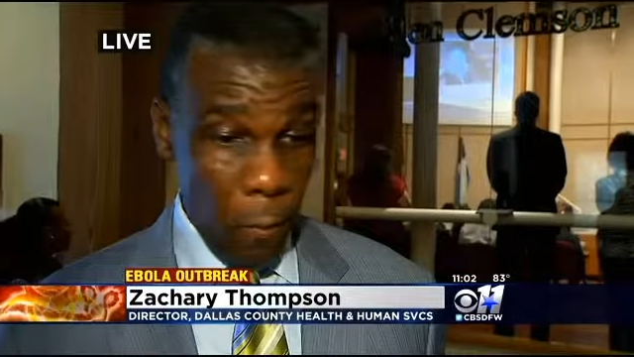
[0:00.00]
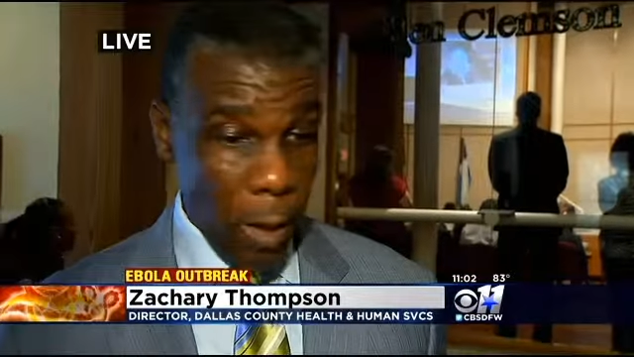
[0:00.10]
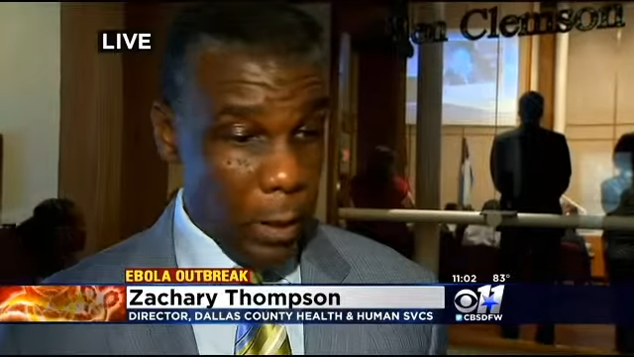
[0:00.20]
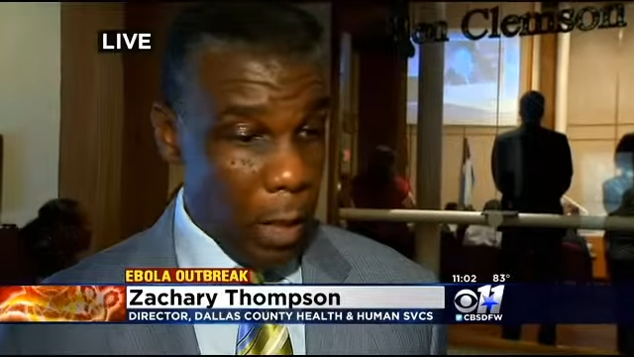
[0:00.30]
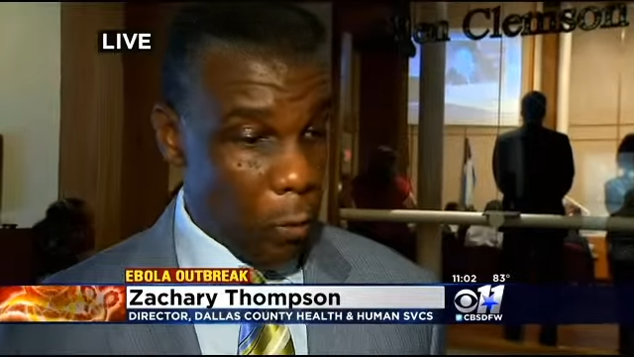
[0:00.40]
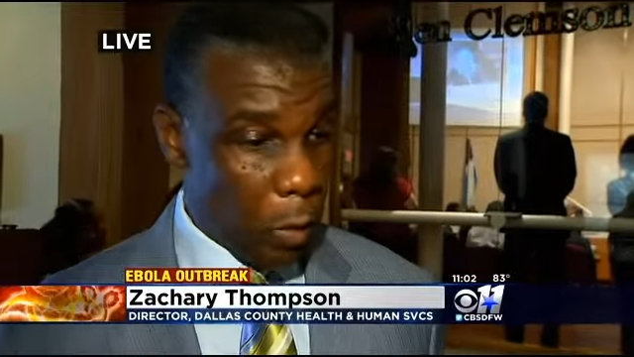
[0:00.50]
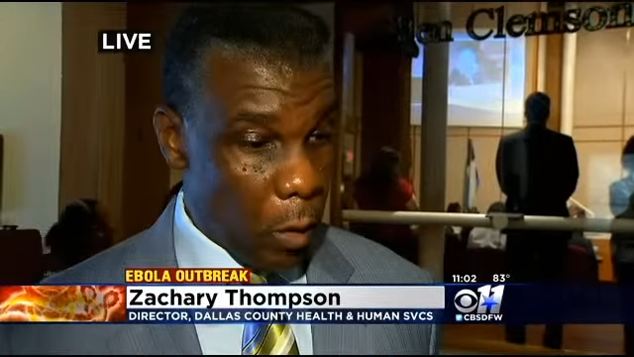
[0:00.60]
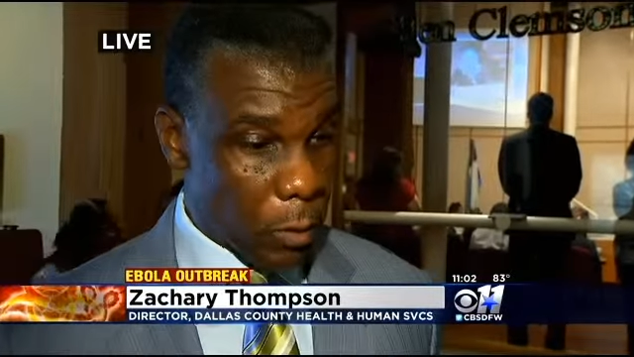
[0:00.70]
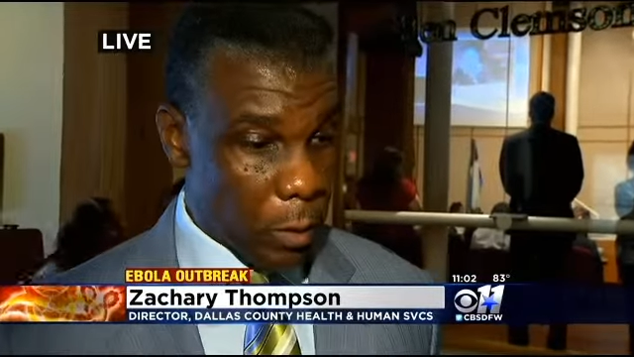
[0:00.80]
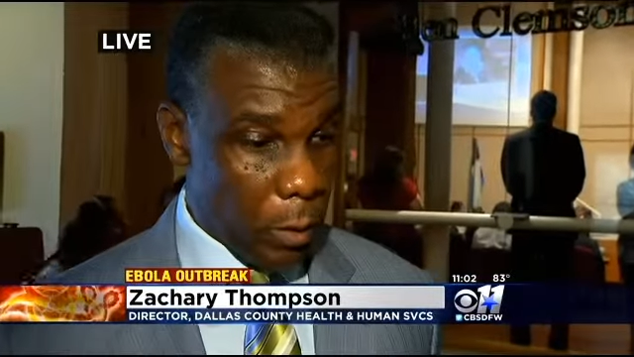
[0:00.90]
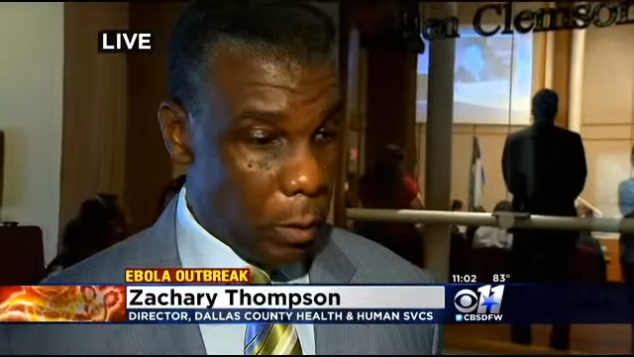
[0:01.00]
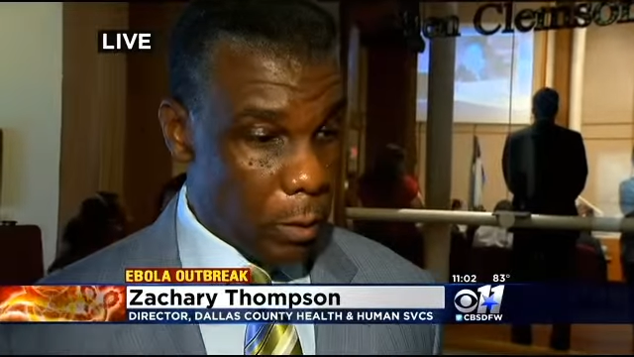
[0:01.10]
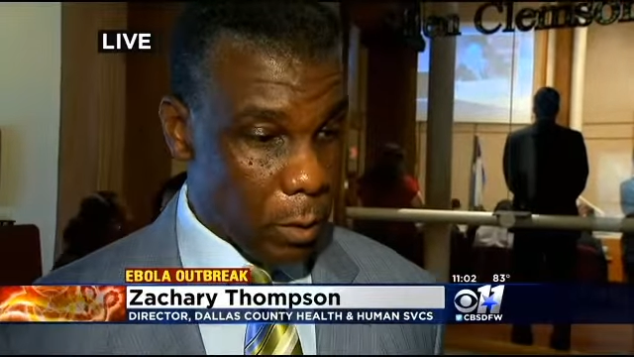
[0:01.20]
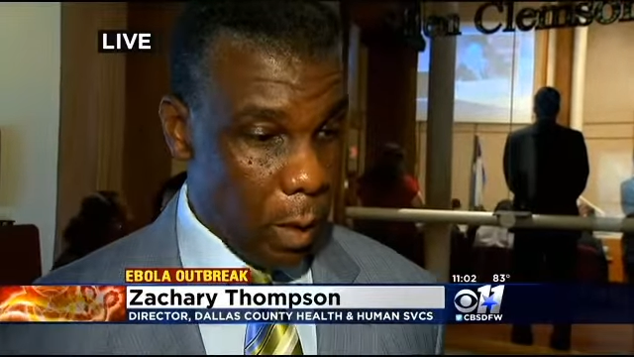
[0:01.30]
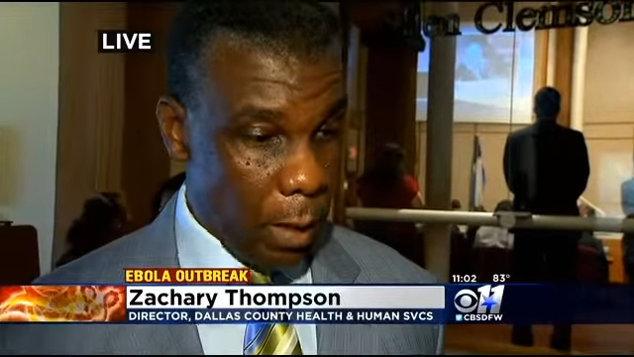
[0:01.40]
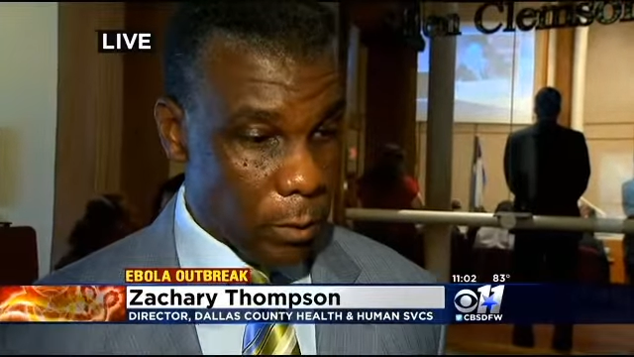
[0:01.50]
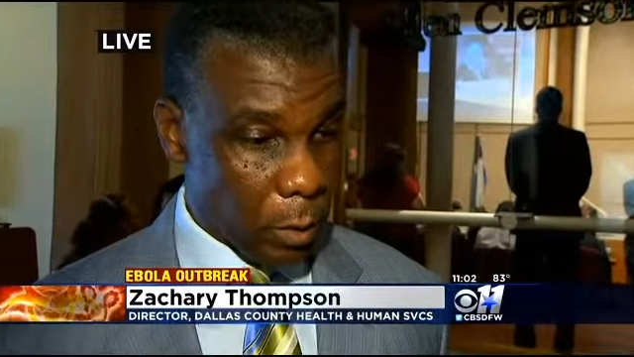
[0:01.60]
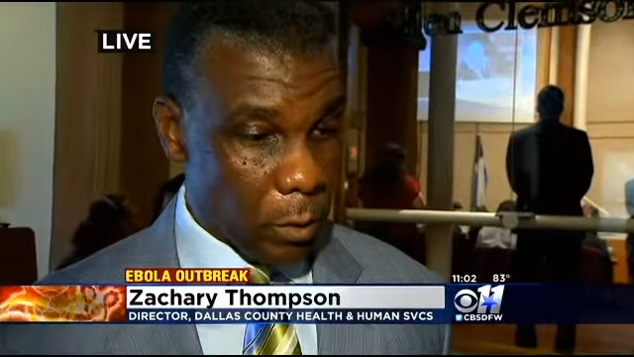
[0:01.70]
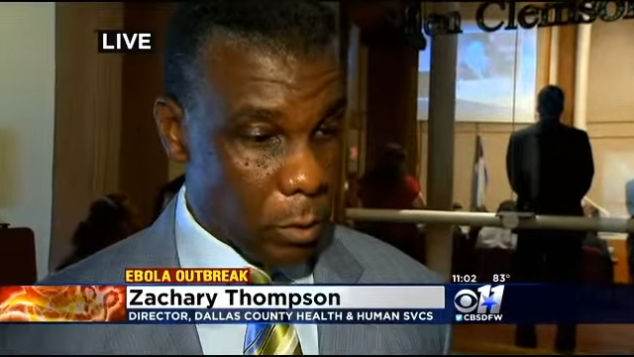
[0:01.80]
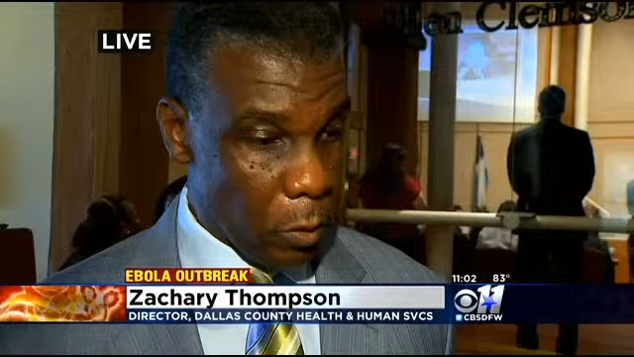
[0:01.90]
Right now, we don't see this as a
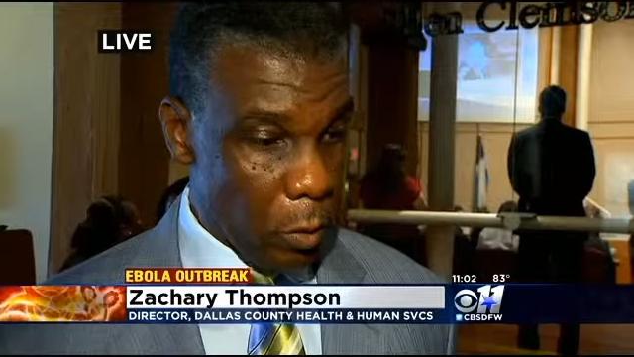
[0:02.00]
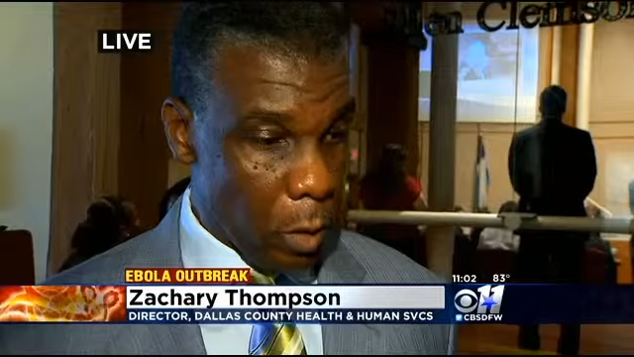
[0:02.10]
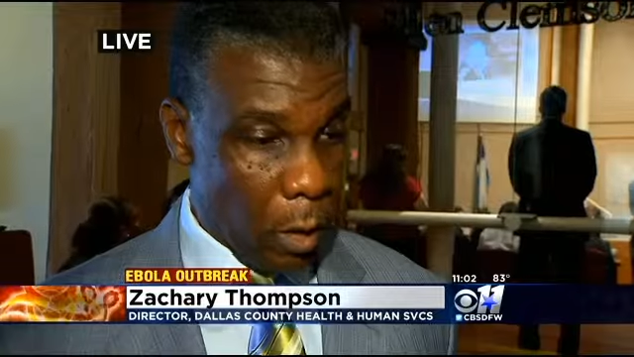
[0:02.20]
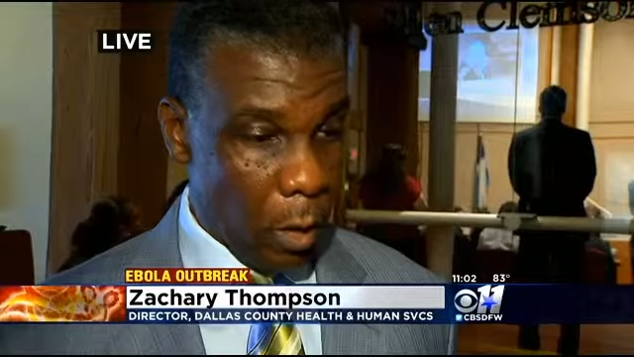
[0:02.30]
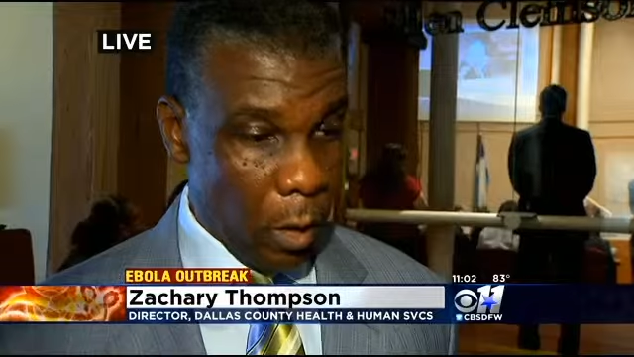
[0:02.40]
concern